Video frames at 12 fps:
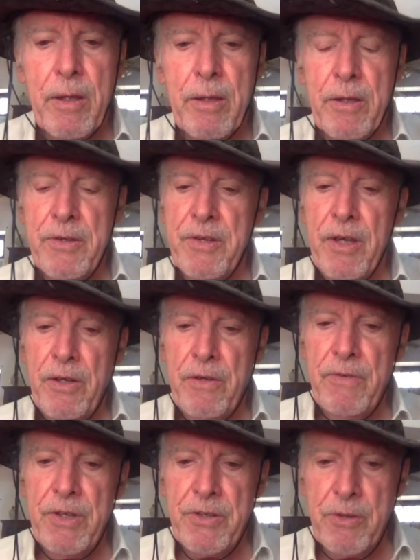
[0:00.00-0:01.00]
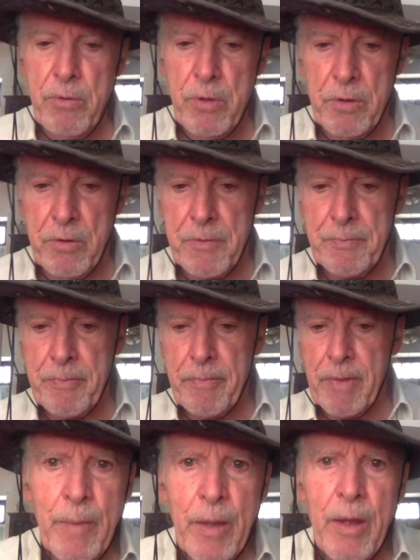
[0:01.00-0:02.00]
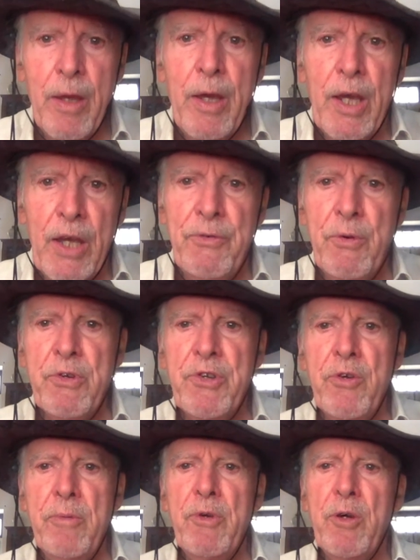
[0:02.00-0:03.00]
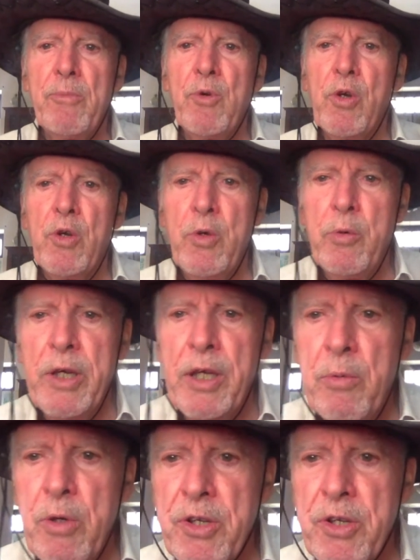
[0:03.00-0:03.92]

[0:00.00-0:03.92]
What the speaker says: That's the end of his quote. If you assume no more QE,